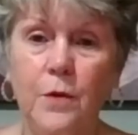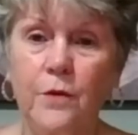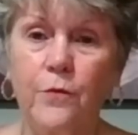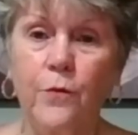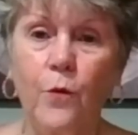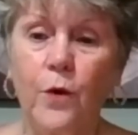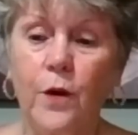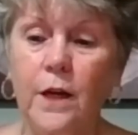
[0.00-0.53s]
and
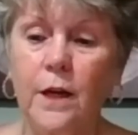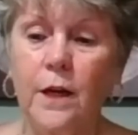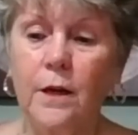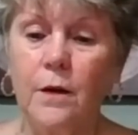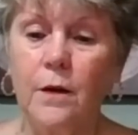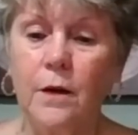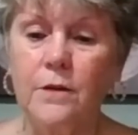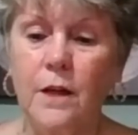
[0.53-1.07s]
before
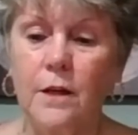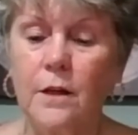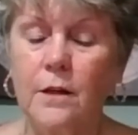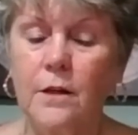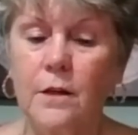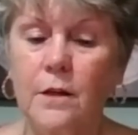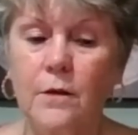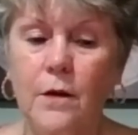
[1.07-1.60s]
he
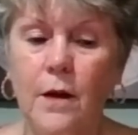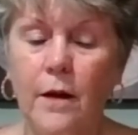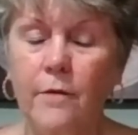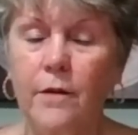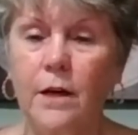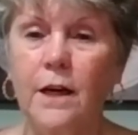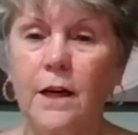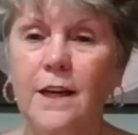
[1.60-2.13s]
ascended to
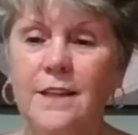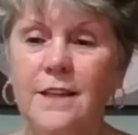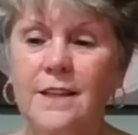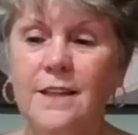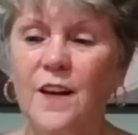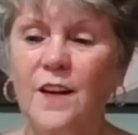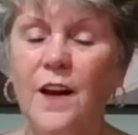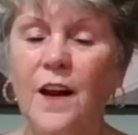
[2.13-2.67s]
heaven, he
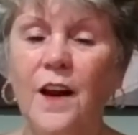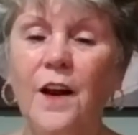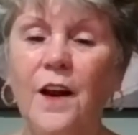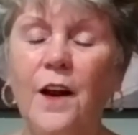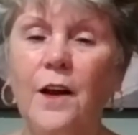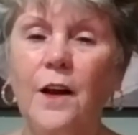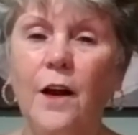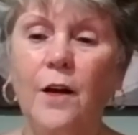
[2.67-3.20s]
said
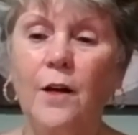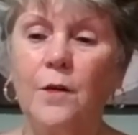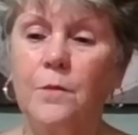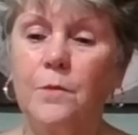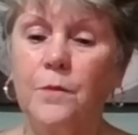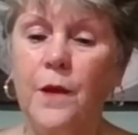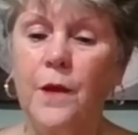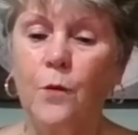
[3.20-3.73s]
uh,
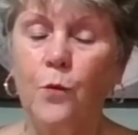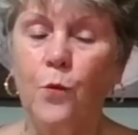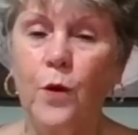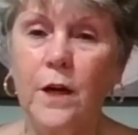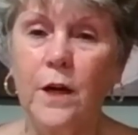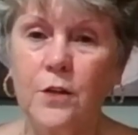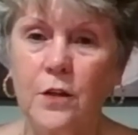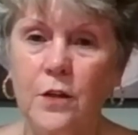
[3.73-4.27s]
that
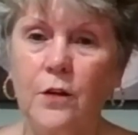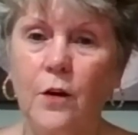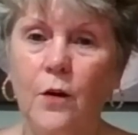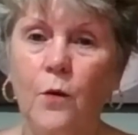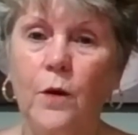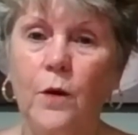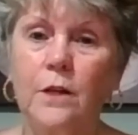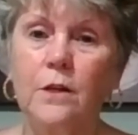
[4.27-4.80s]
we should
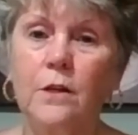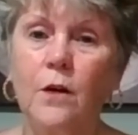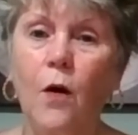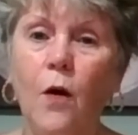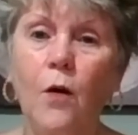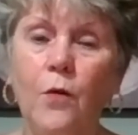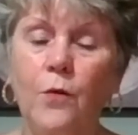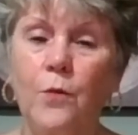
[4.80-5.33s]
go into
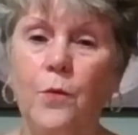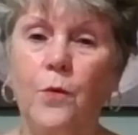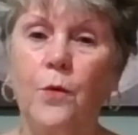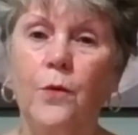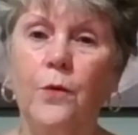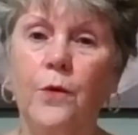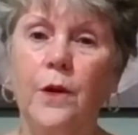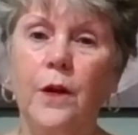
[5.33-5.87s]
all the
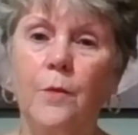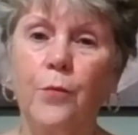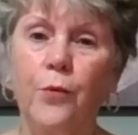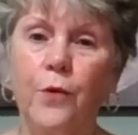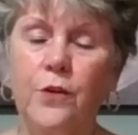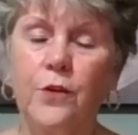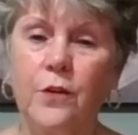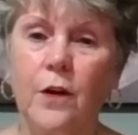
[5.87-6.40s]
world and
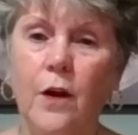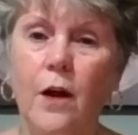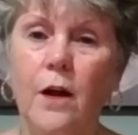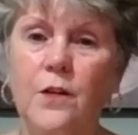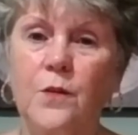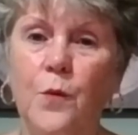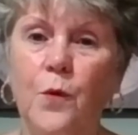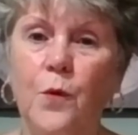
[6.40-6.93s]
preach the
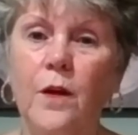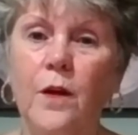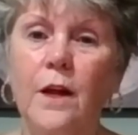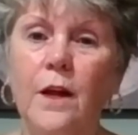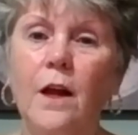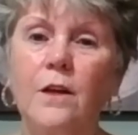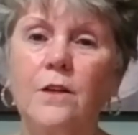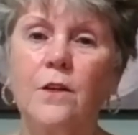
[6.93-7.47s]
gospel.
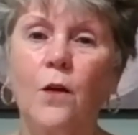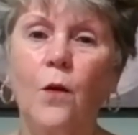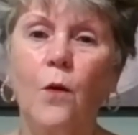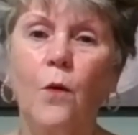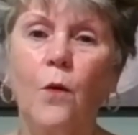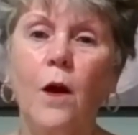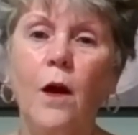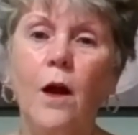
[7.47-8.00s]

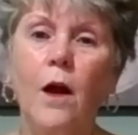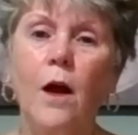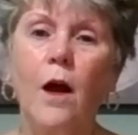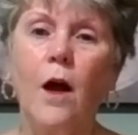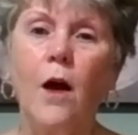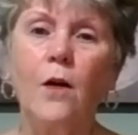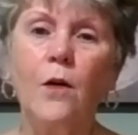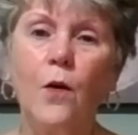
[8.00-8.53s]
So
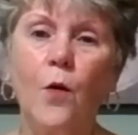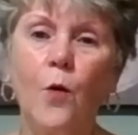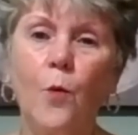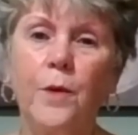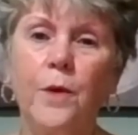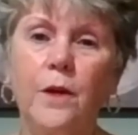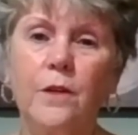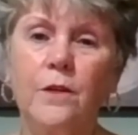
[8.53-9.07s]
our
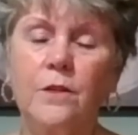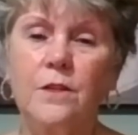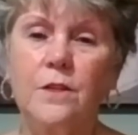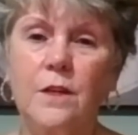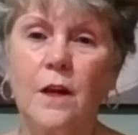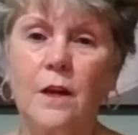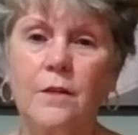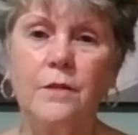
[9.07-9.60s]
hope
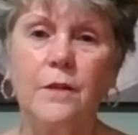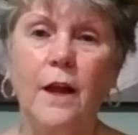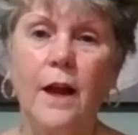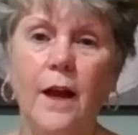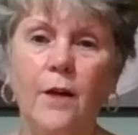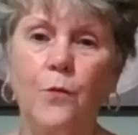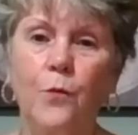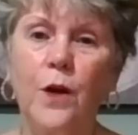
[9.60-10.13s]
is
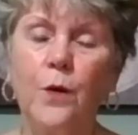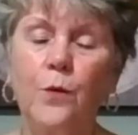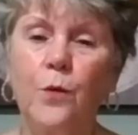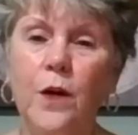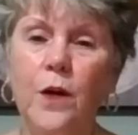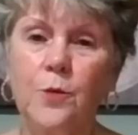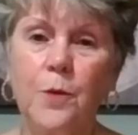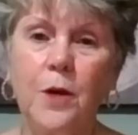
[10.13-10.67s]
that we
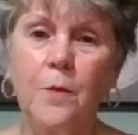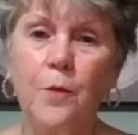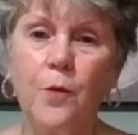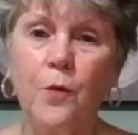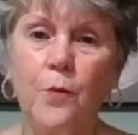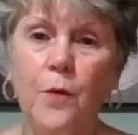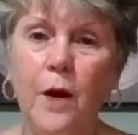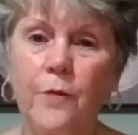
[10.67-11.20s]
reach
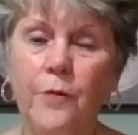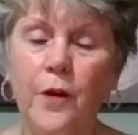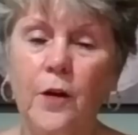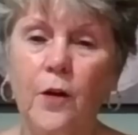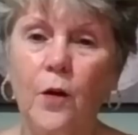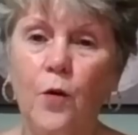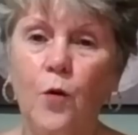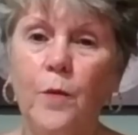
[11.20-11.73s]
people around the
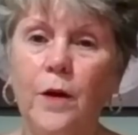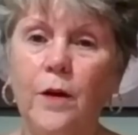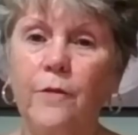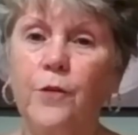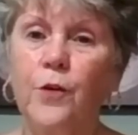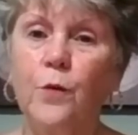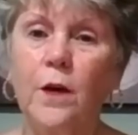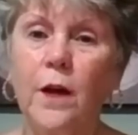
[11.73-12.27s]
globe. And
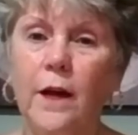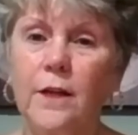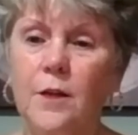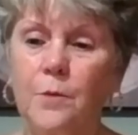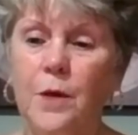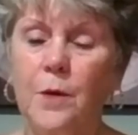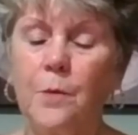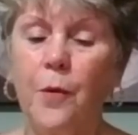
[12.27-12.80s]
if you would like
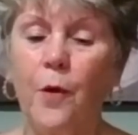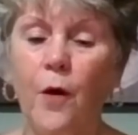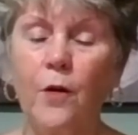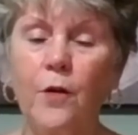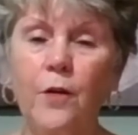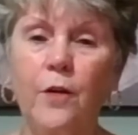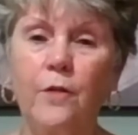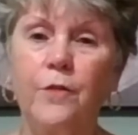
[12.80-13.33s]
to be
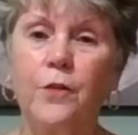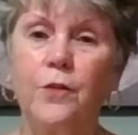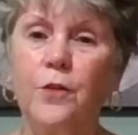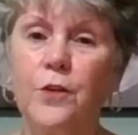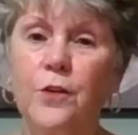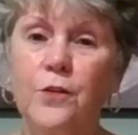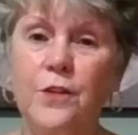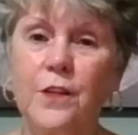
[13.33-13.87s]
part of the
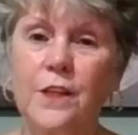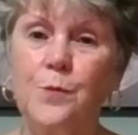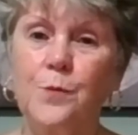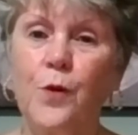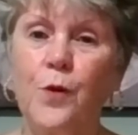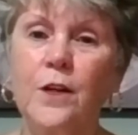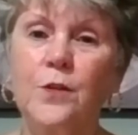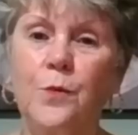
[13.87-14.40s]
Good News
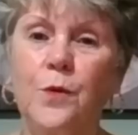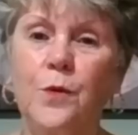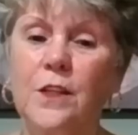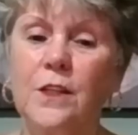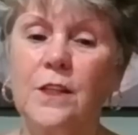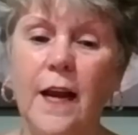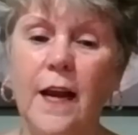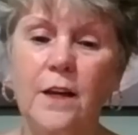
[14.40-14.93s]
Express, we
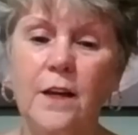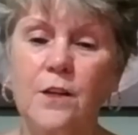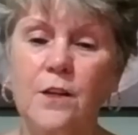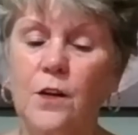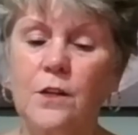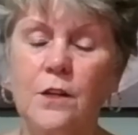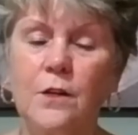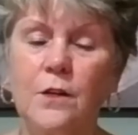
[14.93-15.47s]
just ask
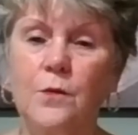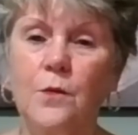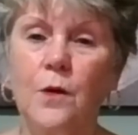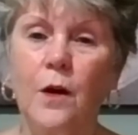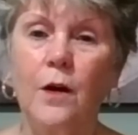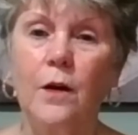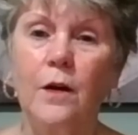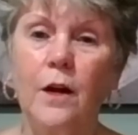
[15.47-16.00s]
you to
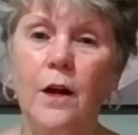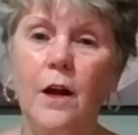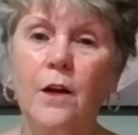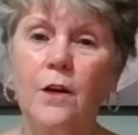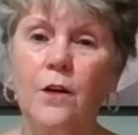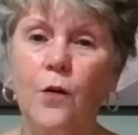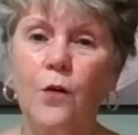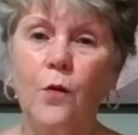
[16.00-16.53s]
uh,
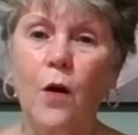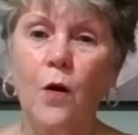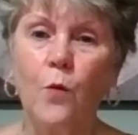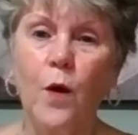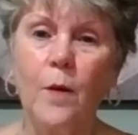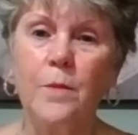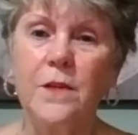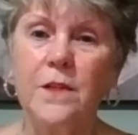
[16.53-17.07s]
go to our
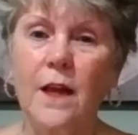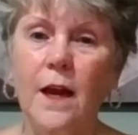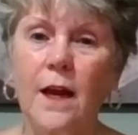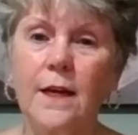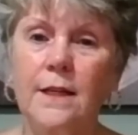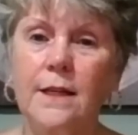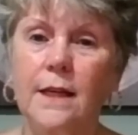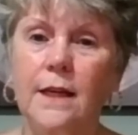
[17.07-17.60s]

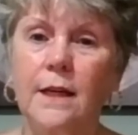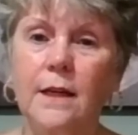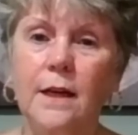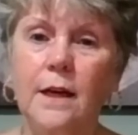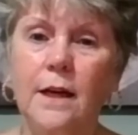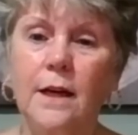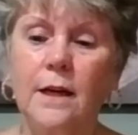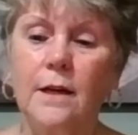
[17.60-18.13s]
website
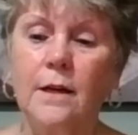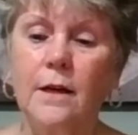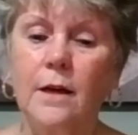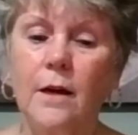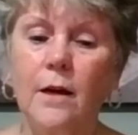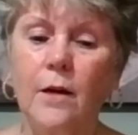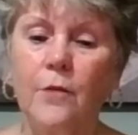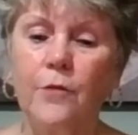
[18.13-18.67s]
and, and
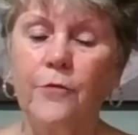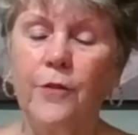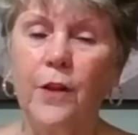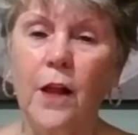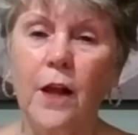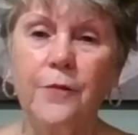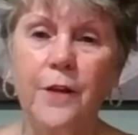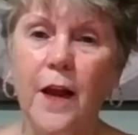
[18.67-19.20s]
uh,
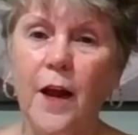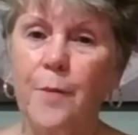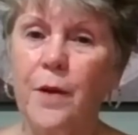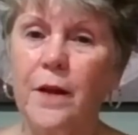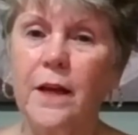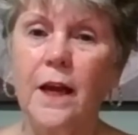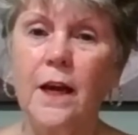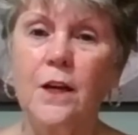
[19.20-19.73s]
fill out the
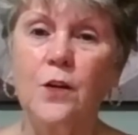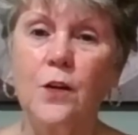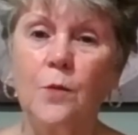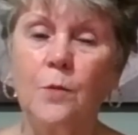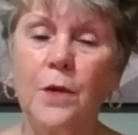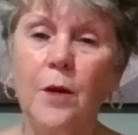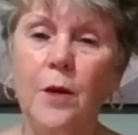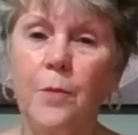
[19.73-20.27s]

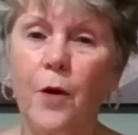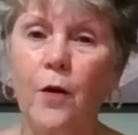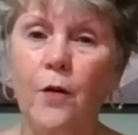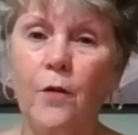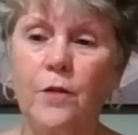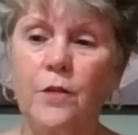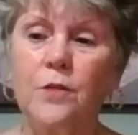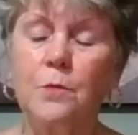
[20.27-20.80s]
application, be a
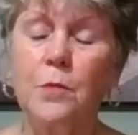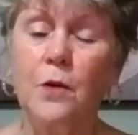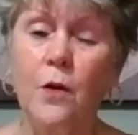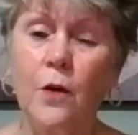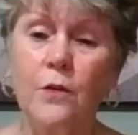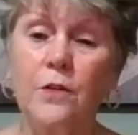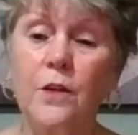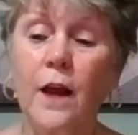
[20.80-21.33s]
part of this
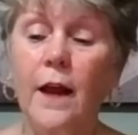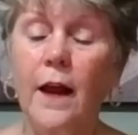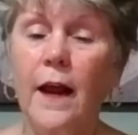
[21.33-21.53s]
because